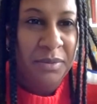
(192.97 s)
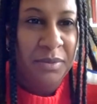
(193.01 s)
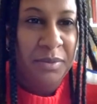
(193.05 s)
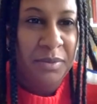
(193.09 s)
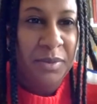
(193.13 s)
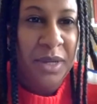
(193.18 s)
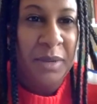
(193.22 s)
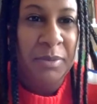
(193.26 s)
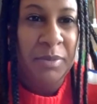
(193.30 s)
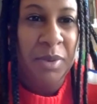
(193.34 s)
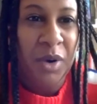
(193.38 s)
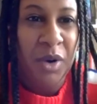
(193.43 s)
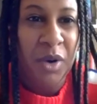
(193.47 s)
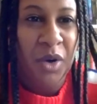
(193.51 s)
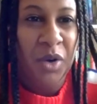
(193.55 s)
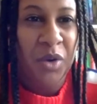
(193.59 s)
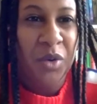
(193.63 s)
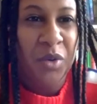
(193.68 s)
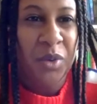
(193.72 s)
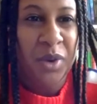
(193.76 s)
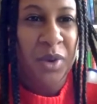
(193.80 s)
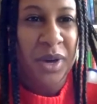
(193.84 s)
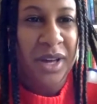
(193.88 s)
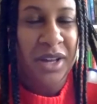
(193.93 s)

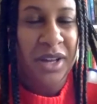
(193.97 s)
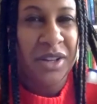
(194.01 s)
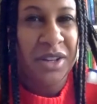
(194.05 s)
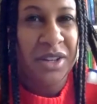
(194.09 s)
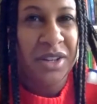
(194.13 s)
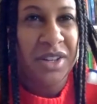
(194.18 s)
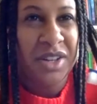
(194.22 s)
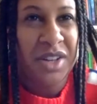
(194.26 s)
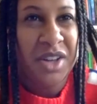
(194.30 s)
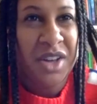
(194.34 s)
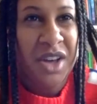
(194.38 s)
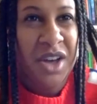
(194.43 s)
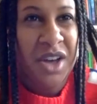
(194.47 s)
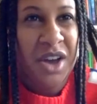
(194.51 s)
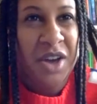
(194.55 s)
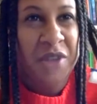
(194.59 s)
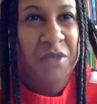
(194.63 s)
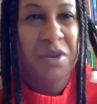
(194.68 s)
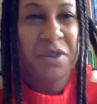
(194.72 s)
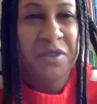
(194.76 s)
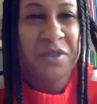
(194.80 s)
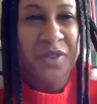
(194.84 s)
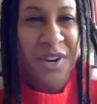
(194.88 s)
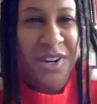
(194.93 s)
people will
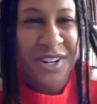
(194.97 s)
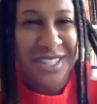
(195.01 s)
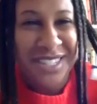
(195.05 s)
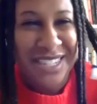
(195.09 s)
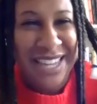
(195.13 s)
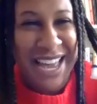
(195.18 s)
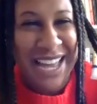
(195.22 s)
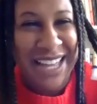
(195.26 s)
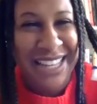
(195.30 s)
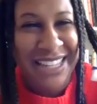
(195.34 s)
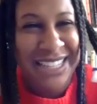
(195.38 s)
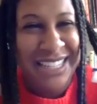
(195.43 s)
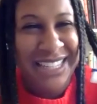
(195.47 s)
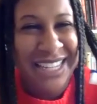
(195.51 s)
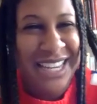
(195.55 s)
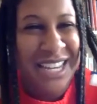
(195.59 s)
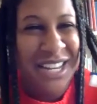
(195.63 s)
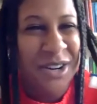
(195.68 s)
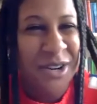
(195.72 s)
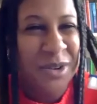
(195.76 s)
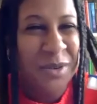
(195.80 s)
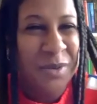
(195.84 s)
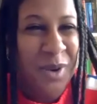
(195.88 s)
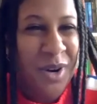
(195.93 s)
refer to
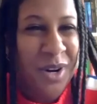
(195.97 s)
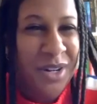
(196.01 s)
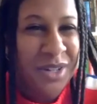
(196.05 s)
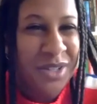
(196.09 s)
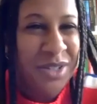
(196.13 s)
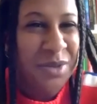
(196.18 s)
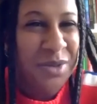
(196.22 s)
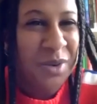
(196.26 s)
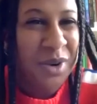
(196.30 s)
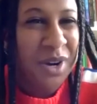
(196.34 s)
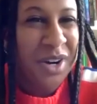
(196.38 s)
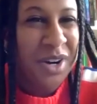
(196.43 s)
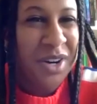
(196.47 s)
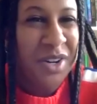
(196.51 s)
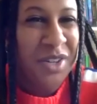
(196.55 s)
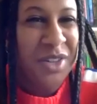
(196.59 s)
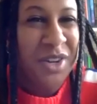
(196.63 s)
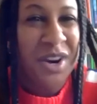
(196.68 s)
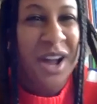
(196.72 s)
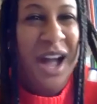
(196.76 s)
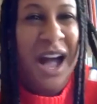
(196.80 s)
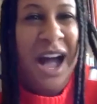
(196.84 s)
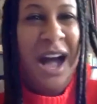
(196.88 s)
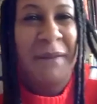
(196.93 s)
Eliot or Wordsworth
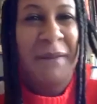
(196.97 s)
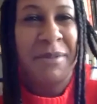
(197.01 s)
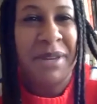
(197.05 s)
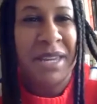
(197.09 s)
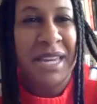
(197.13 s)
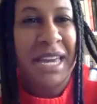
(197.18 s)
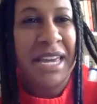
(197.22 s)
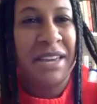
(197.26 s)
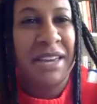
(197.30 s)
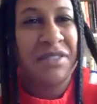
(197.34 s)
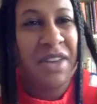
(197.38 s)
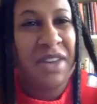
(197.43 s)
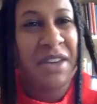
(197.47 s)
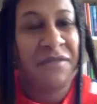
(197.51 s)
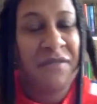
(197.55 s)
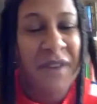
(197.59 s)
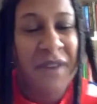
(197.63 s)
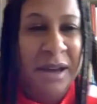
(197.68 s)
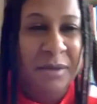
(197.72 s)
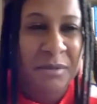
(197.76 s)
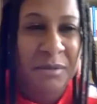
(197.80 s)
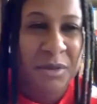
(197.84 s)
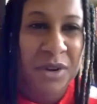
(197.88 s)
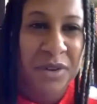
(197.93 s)
or Hopkins. If
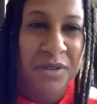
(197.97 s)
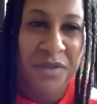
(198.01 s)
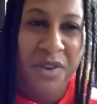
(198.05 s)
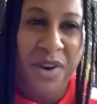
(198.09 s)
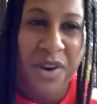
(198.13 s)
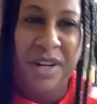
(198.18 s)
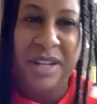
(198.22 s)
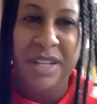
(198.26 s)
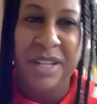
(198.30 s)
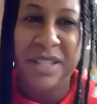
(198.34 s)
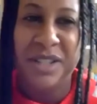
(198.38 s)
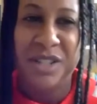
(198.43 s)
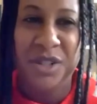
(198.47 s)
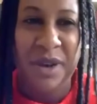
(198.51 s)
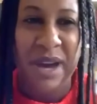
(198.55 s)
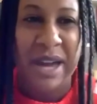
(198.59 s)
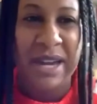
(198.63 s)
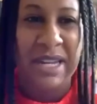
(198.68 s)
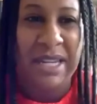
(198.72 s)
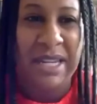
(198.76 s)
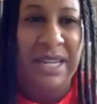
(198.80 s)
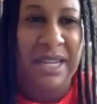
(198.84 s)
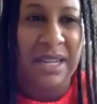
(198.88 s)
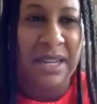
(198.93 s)
I'm referring to
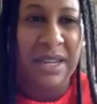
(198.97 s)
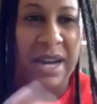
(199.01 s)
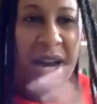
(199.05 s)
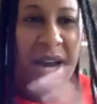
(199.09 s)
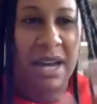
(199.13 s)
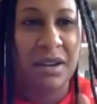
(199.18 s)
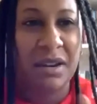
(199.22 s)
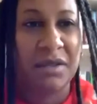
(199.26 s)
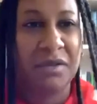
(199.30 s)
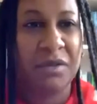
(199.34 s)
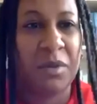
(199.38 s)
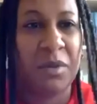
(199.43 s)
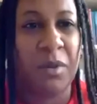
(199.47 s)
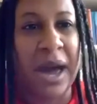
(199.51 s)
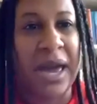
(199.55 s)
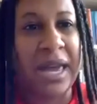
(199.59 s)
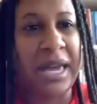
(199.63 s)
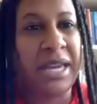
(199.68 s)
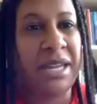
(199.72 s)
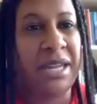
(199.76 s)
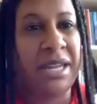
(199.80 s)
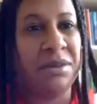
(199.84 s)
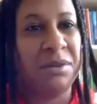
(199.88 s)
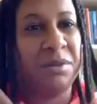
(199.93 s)
any kind of
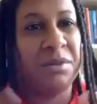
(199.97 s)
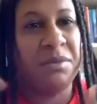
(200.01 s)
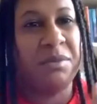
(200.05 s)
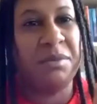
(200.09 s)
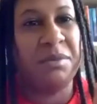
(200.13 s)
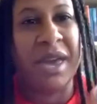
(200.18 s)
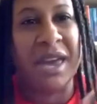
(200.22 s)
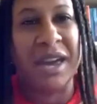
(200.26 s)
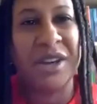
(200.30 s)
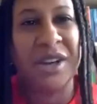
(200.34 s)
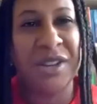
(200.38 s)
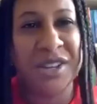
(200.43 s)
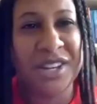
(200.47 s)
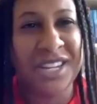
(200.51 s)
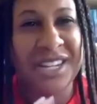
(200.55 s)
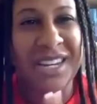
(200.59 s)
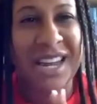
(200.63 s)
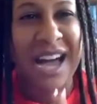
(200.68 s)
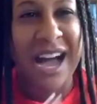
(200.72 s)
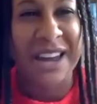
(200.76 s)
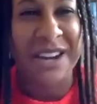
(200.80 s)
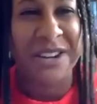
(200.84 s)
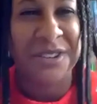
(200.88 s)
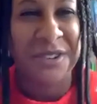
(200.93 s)
white male
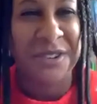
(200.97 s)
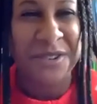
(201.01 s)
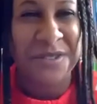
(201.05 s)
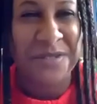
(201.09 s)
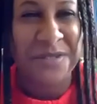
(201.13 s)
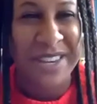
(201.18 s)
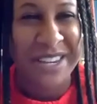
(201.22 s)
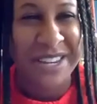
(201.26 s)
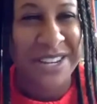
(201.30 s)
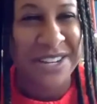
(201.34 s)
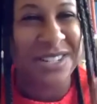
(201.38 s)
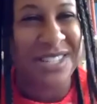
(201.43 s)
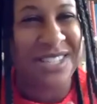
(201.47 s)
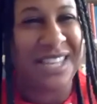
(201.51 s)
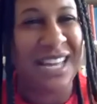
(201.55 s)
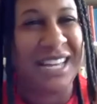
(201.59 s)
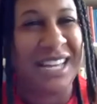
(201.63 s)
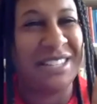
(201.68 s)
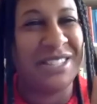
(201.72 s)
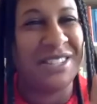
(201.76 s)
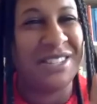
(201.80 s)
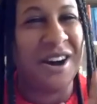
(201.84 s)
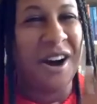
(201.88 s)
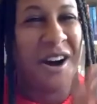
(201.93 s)
canonical figures,
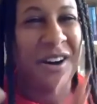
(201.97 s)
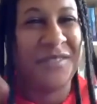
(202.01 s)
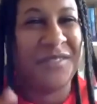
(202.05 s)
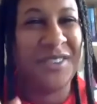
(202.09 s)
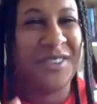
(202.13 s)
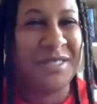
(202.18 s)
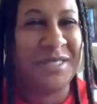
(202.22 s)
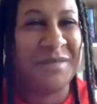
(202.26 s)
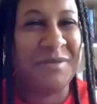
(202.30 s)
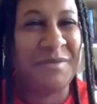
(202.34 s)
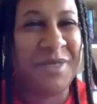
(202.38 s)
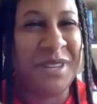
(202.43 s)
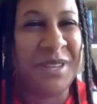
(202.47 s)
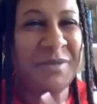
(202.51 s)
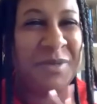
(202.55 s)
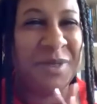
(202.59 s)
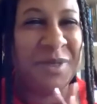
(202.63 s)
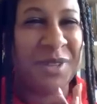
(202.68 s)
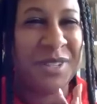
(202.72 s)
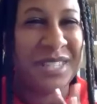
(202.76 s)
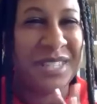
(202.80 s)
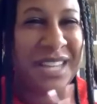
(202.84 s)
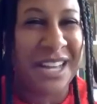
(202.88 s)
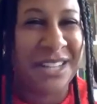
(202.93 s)
that's often
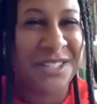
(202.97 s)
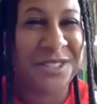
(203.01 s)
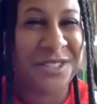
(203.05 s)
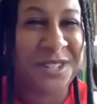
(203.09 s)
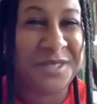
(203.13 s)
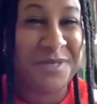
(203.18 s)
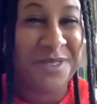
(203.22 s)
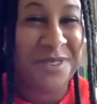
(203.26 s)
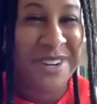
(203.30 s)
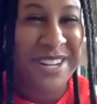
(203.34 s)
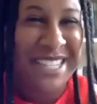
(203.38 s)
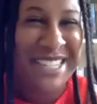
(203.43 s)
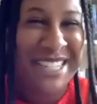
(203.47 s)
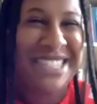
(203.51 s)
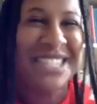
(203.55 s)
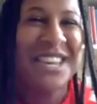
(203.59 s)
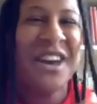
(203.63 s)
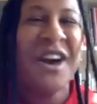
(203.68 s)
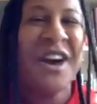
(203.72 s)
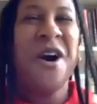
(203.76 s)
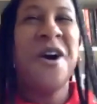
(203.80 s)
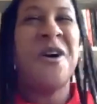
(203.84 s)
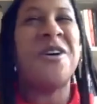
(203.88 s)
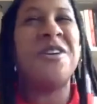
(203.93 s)
people's entry
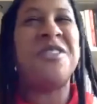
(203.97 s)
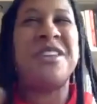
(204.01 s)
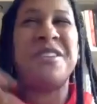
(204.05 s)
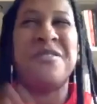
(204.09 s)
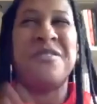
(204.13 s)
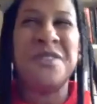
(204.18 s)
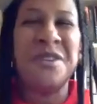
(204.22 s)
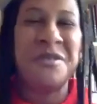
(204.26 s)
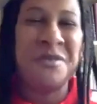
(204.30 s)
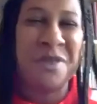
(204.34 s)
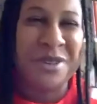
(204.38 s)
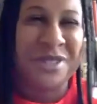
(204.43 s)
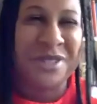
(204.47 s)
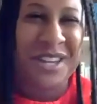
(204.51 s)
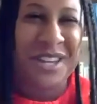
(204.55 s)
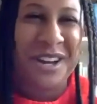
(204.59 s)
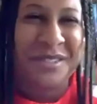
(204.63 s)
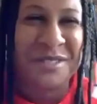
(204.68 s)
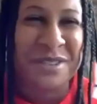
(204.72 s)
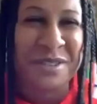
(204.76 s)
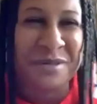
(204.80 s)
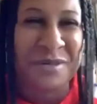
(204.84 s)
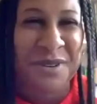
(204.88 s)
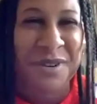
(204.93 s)
points, or they feel most
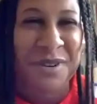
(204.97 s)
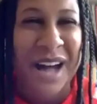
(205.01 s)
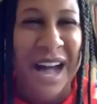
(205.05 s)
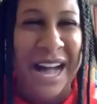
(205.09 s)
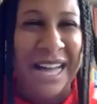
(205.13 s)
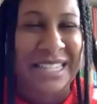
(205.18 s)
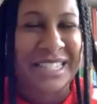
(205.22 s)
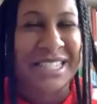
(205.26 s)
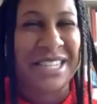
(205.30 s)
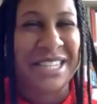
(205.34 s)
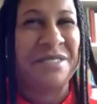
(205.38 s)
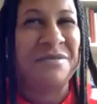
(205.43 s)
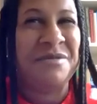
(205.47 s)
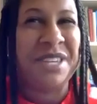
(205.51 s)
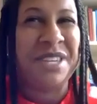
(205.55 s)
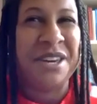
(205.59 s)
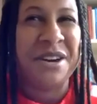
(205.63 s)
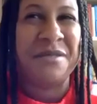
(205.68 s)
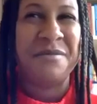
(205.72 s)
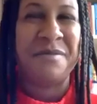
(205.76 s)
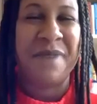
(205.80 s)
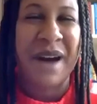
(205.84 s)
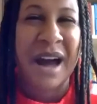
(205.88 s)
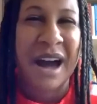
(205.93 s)
comfortable asking me
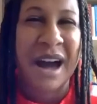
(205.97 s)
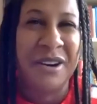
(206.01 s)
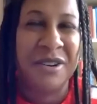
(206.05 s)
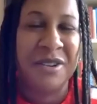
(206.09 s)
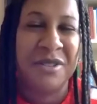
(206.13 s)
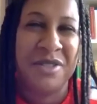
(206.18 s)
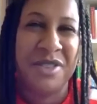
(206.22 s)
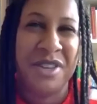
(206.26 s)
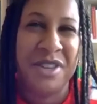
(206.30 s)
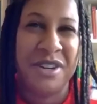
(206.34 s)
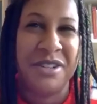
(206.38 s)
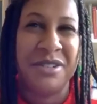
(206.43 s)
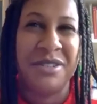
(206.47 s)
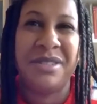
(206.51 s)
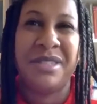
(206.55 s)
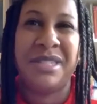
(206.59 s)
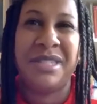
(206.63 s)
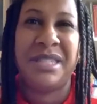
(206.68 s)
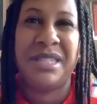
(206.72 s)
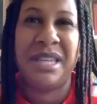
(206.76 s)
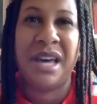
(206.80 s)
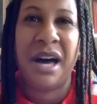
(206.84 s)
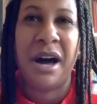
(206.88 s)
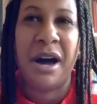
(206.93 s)
about
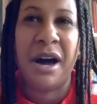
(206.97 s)
those